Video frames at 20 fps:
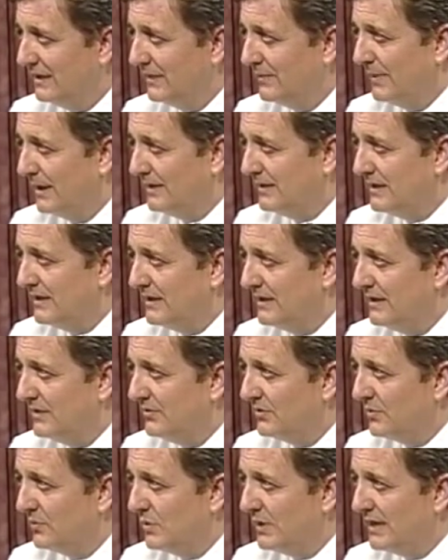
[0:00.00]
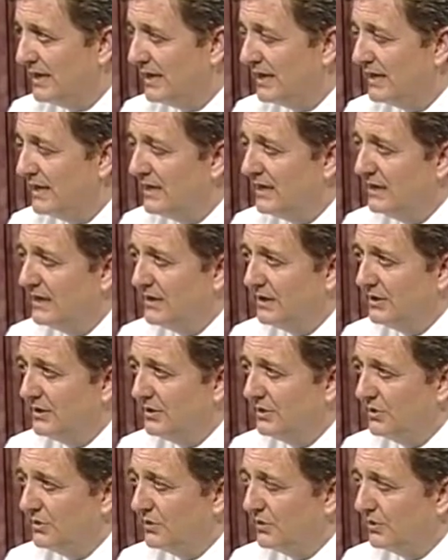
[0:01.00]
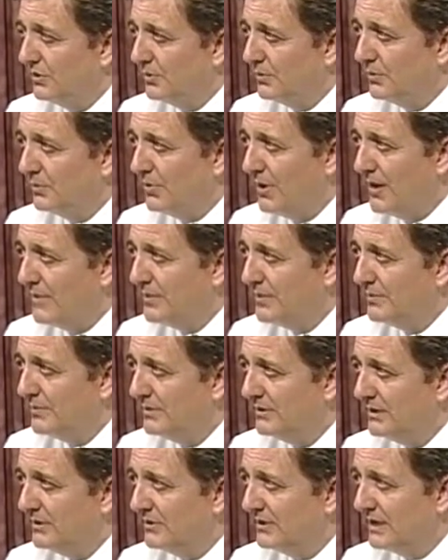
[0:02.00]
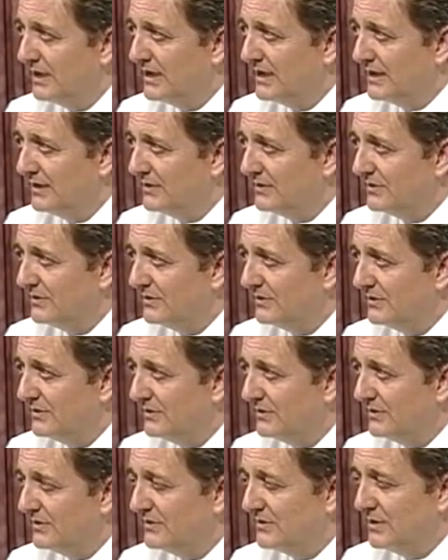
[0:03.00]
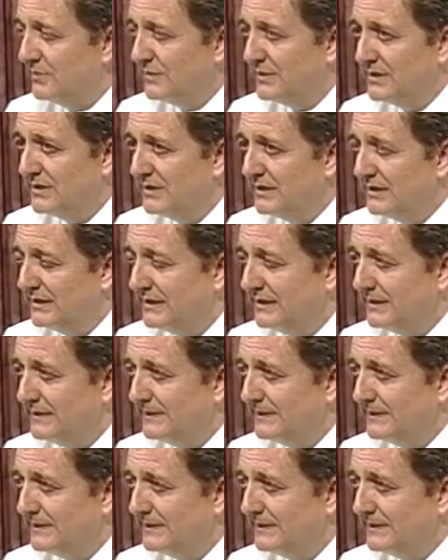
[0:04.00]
I think either way, you're probably looking at something like